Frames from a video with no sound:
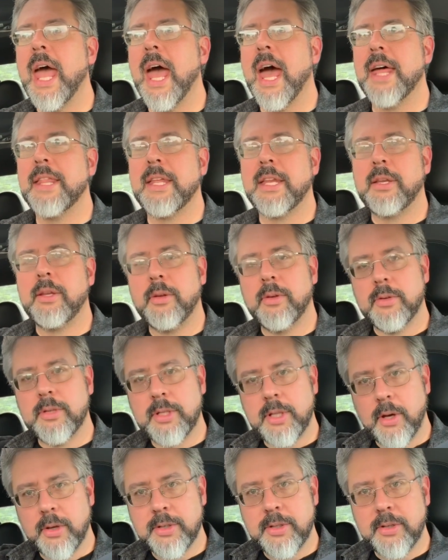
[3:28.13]
and then you use
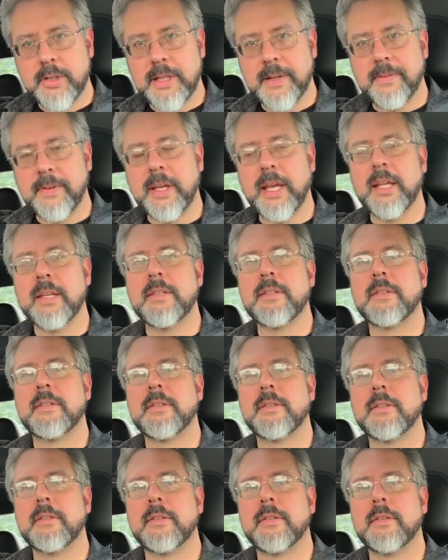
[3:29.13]
those
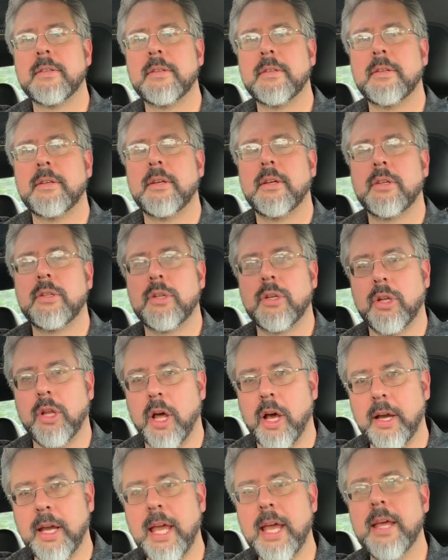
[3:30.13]
certificates to
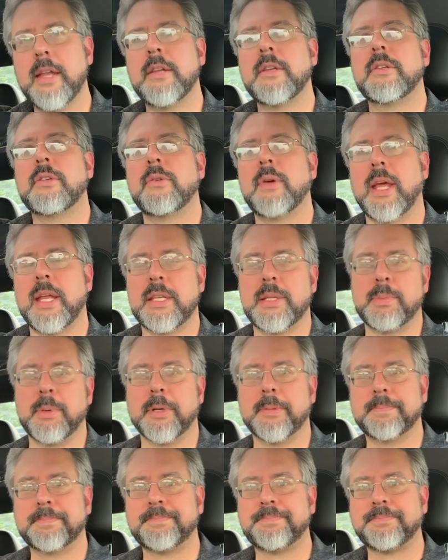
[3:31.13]
log in to Ansible.